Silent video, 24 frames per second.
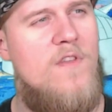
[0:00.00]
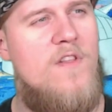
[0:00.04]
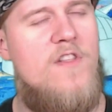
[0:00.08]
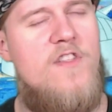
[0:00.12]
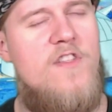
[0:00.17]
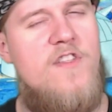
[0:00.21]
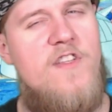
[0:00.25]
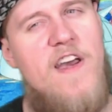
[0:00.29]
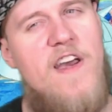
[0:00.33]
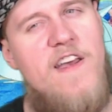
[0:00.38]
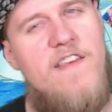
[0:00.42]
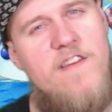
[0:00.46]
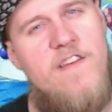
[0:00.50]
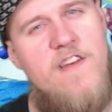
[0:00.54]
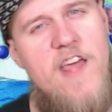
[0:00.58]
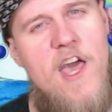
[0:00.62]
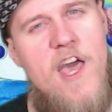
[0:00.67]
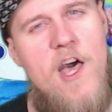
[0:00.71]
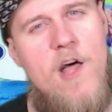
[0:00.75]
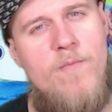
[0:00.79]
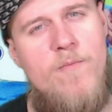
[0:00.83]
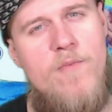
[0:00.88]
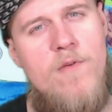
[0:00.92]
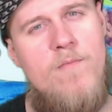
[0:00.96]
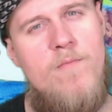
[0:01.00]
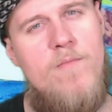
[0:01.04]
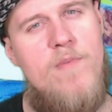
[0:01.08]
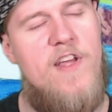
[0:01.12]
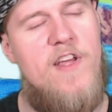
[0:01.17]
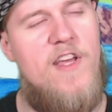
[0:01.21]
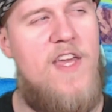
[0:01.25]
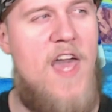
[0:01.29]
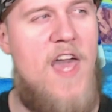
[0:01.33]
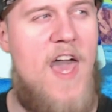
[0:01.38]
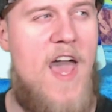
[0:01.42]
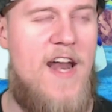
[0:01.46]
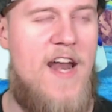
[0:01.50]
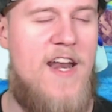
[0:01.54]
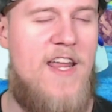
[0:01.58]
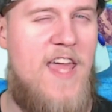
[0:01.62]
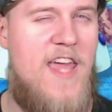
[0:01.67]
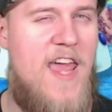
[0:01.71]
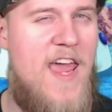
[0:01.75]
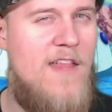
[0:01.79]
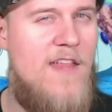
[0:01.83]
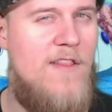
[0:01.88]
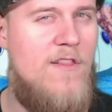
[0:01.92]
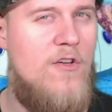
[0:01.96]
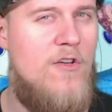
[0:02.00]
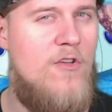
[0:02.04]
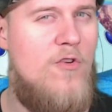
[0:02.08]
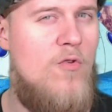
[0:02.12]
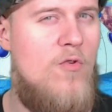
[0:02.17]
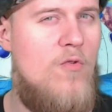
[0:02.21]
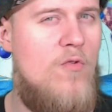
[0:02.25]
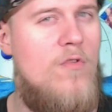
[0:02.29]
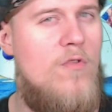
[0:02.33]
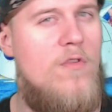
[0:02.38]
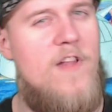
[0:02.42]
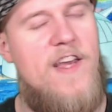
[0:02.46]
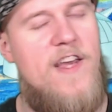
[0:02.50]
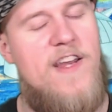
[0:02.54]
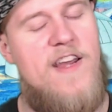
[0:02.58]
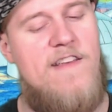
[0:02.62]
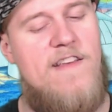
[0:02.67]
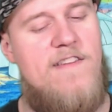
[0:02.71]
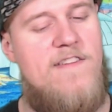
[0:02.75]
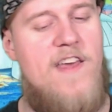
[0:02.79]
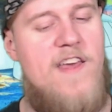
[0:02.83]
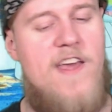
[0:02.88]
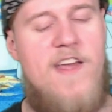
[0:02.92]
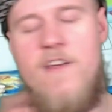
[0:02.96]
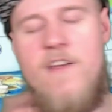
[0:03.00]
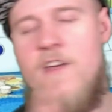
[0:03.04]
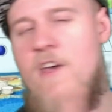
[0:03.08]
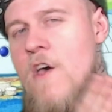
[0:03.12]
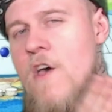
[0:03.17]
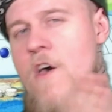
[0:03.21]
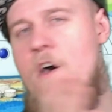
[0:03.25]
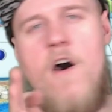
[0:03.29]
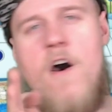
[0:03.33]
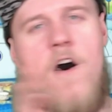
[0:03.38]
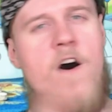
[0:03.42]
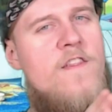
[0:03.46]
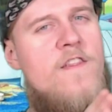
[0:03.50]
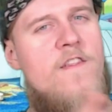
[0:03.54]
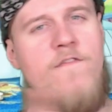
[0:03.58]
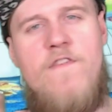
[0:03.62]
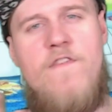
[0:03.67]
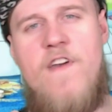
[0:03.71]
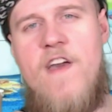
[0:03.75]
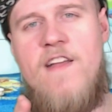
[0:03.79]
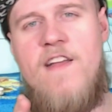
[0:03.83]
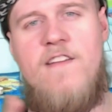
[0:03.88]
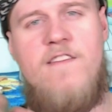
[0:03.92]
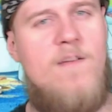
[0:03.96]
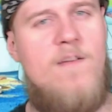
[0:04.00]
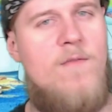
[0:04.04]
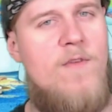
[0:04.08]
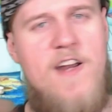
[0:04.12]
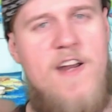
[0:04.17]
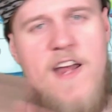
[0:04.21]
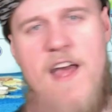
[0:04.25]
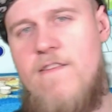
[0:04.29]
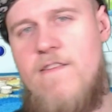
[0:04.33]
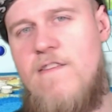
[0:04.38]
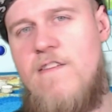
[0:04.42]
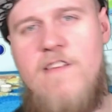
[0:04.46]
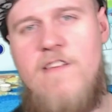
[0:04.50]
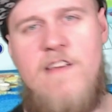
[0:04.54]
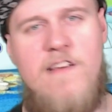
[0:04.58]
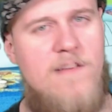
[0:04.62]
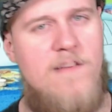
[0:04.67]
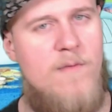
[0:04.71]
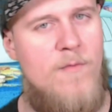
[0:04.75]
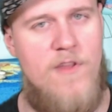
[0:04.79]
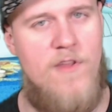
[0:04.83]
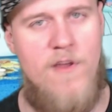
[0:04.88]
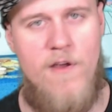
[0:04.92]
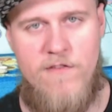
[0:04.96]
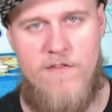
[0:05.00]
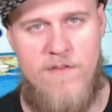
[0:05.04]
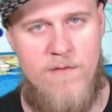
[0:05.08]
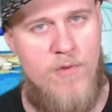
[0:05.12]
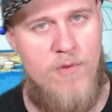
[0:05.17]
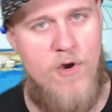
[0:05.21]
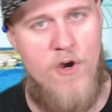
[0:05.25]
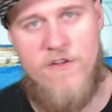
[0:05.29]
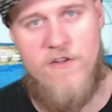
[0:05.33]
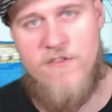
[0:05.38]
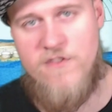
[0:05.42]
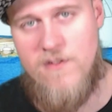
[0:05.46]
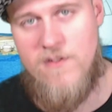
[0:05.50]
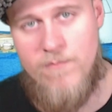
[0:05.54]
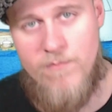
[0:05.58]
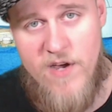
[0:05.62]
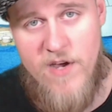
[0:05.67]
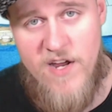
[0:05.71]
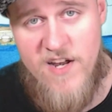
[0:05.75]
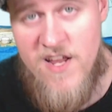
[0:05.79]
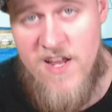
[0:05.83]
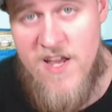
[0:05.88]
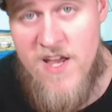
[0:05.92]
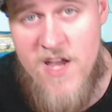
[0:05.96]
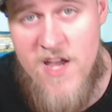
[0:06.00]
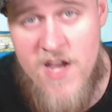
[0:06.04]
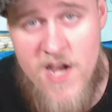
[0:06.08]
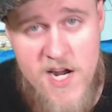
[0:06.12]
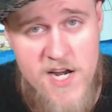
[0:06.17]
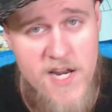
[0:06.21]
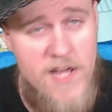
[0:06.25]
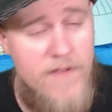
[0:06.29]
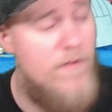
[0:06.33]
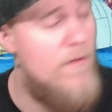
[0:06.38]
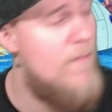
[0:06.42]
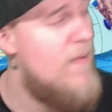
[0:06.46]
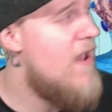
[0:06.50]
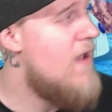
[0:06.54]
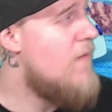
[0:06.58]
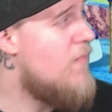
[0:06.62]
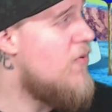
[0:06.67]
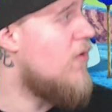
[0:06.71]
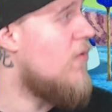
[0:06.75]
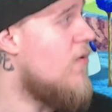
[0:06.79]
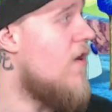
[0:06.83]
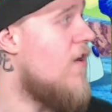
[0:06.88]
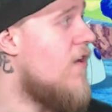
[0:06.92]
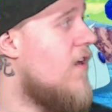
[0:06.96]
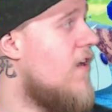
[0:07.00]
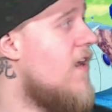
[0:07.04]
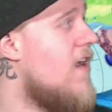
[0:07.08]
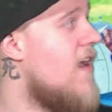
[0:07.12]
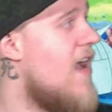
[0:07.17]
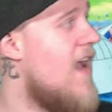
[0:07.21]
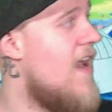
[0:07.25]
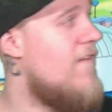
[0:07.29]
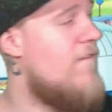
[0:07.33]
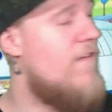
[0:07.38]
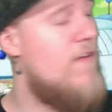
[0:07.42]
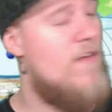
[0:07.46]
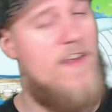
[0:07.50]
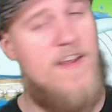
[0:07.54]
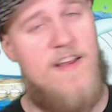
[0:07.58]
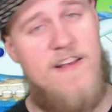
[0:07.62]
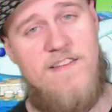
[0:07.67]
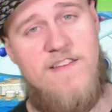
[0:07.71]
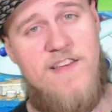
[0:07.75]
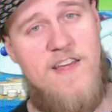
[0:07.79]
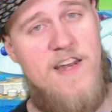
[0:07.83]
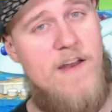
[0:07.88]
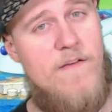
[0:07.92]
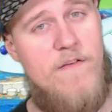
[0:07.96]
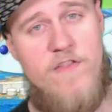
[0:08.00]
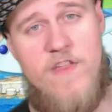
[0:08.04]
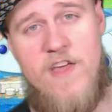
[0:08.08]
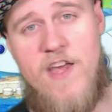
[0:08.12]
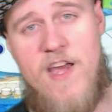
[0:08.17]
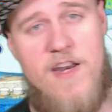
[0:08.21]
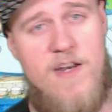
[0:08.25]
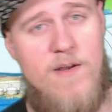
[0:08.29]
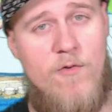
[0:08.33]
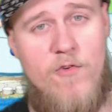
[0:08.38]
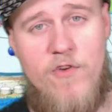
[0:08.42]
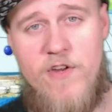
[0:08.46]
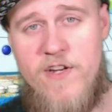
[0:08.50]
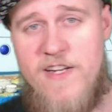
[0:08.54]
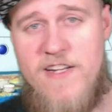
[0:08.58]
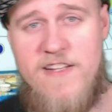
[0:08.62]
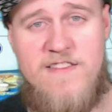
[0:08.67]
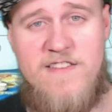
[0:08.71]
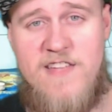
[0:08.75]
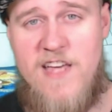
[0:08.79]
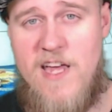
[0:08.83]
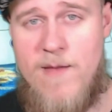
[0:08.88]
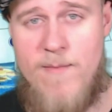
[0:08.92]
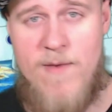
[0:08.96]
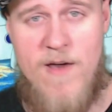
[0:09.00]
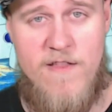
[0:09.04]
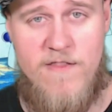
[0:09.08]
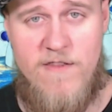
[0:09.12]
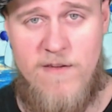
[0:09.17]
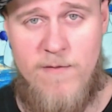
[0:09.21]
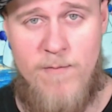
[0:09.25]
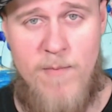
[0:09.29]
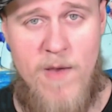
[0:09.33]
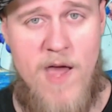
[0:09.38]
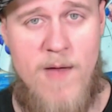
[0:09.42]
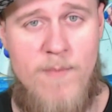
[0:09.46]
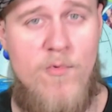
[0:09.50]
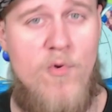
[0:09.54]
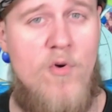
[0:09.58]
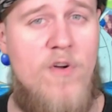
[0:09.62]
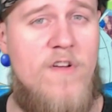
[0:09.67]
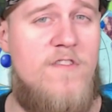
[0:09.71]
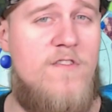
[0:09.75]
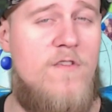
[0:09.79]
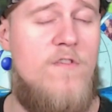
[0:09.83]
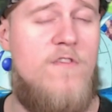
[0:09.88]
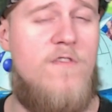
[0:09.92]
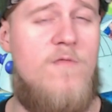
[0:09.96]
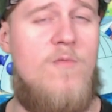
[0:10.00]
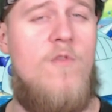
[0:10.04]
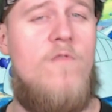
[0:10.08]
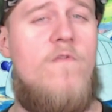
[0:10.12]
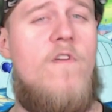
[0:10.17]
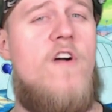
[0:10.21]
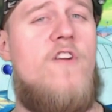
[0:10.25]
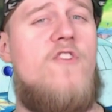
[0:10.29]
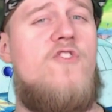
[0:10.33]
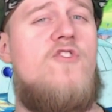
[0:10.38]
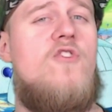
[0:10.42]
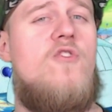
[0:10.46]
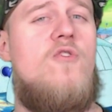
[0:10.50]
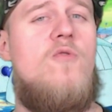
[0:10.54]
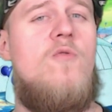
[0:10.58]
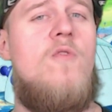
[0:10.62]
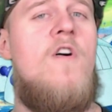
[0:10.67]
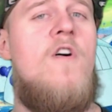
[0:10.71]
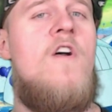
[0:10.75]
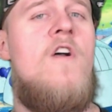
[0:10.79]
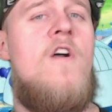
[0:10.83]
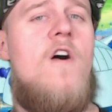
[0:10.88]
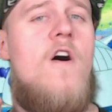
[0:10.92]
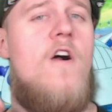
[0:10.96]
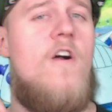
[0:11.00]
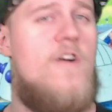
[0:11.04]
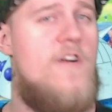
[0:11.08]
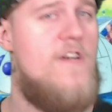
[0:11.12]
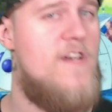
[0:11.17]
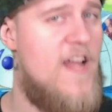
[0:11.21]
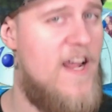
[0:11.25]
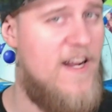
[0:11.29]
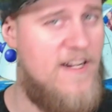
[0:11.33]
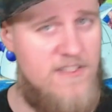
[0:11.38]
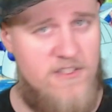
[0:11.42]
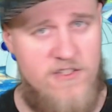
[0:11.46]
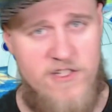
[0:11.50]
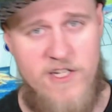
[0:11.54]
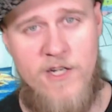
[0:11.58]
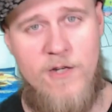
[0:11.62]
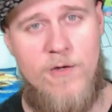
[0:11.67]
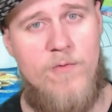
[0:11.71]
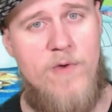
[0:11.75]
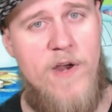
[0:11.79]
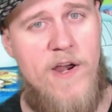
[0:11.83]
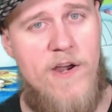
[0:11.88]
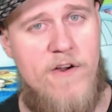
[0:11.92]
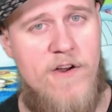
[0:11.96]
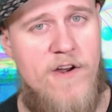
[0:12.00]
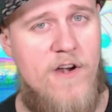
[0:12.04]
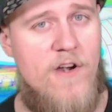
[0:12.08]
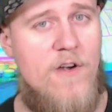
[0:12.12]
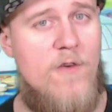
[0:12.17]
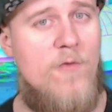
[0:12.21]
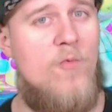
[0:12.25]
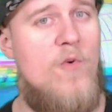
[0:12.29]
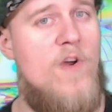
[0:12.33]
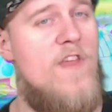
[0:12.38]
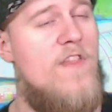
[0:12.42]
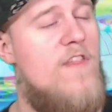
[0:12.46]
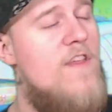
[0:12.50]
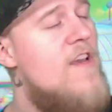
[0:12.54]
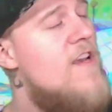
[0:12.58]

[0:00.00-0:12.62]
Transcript: doesn't help them, but it kind of can look cool. Like I said, on the fence, I'm going to have to see some of those in person. But enough about Punga. I feel like I said everything I really need to say about this bad boy. So let's move on to our next secret rare here with